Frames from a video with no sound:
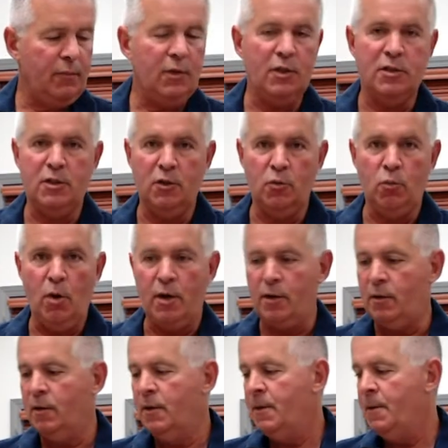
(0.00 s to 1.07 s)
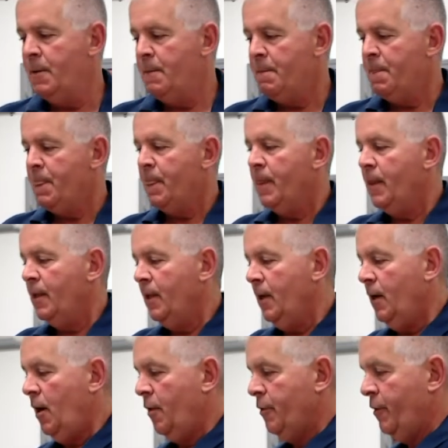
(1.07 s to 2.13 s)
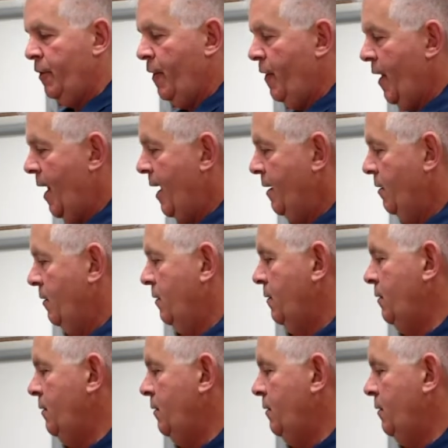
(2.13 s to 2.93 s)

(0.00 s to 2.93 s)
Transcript: distilled water. Other than that,